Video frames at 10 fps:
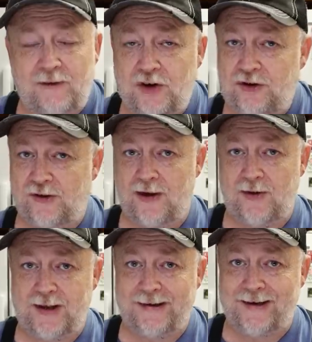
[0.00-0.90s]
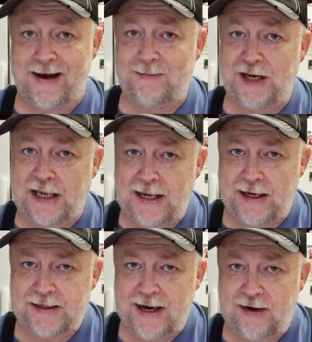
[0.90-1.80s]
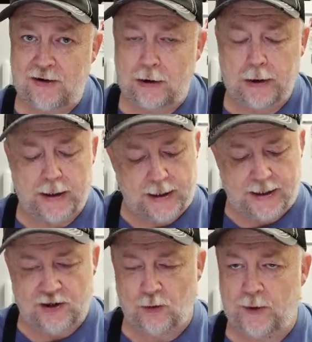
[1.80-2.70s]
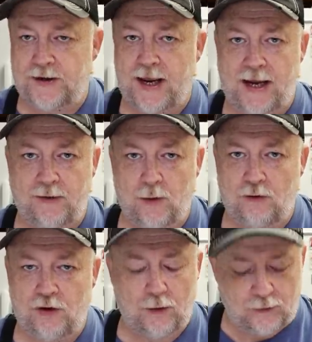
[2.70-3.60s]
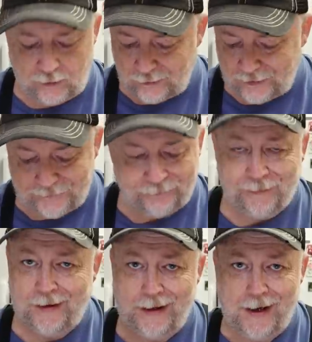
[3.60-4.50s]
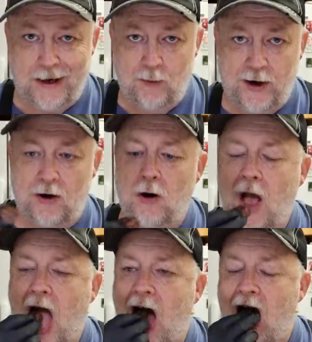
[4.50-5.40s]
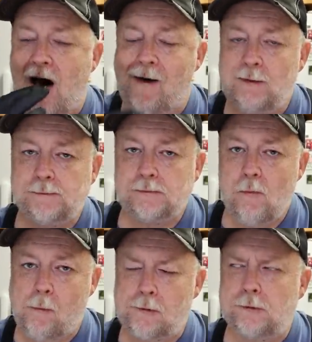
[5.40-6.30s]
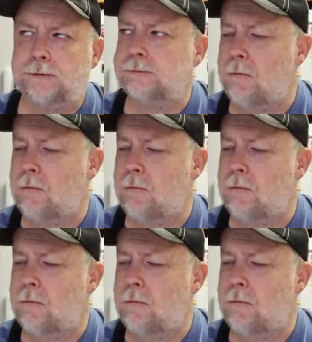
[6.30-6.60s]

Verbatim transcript: If you just give it that time to get tender, to retain those juices, you got a winner. Oh.